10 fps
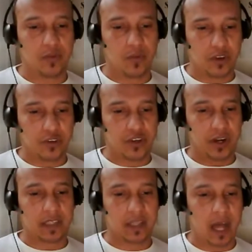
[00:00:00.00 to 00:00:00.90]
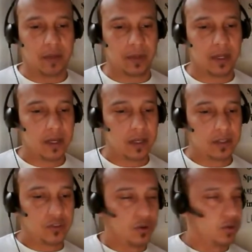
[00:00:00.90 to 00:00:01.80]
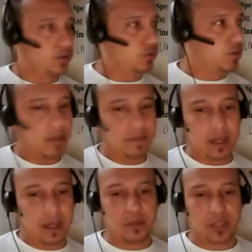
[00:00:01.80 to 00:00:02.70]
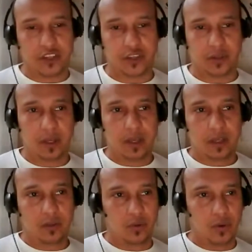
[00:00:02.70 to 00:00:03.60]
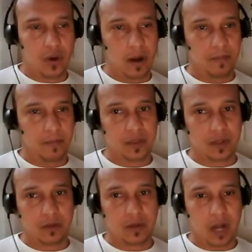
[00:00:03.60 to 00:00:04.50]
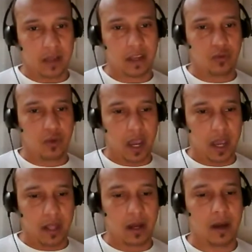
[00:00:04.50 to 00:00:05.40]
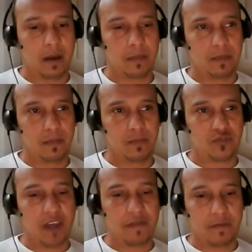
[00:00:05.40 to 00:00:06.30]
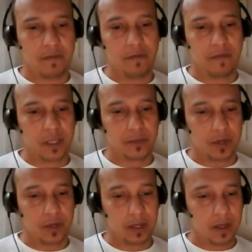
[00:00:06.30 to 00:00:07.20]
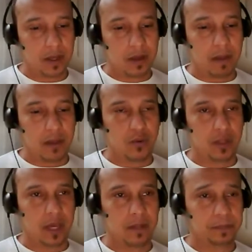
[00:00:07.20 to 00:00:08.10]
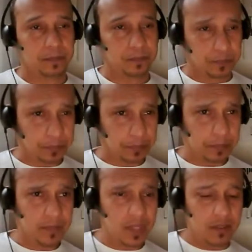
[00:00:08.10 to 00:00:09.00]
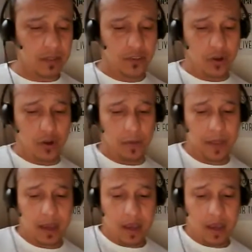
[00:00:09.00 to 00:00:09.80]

each slide becomes save it as pictures, okay? And you can create an album in Facebook and share it as an album, and so you still get